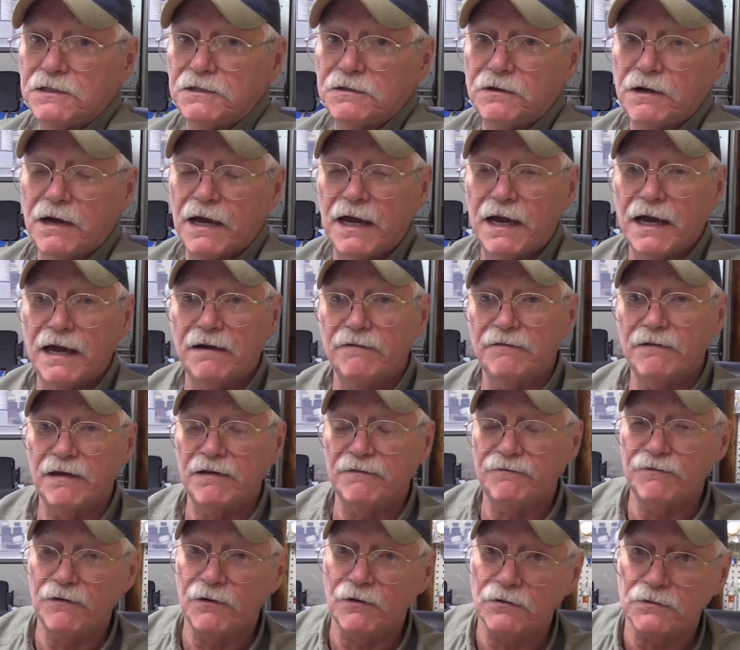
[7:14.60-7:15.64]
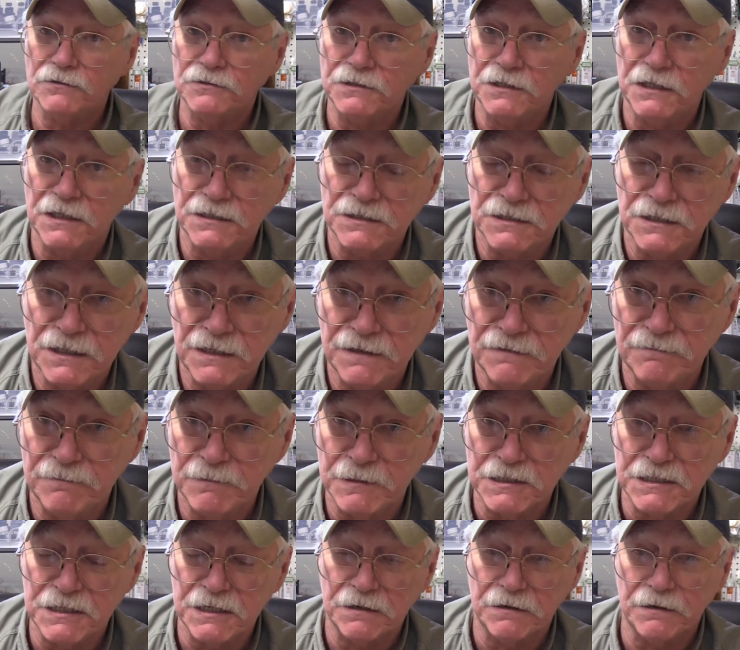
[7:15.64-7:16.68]
you have a photosensitive
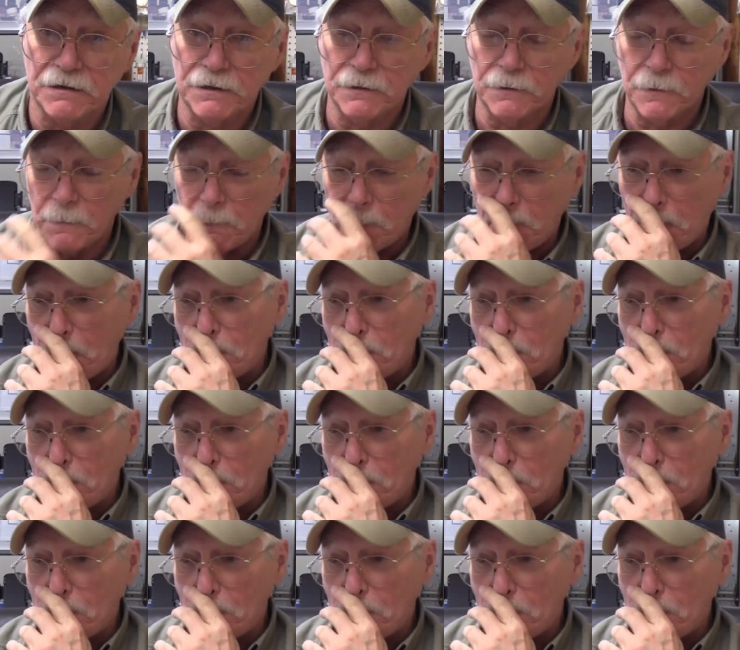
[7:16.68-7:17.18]
material.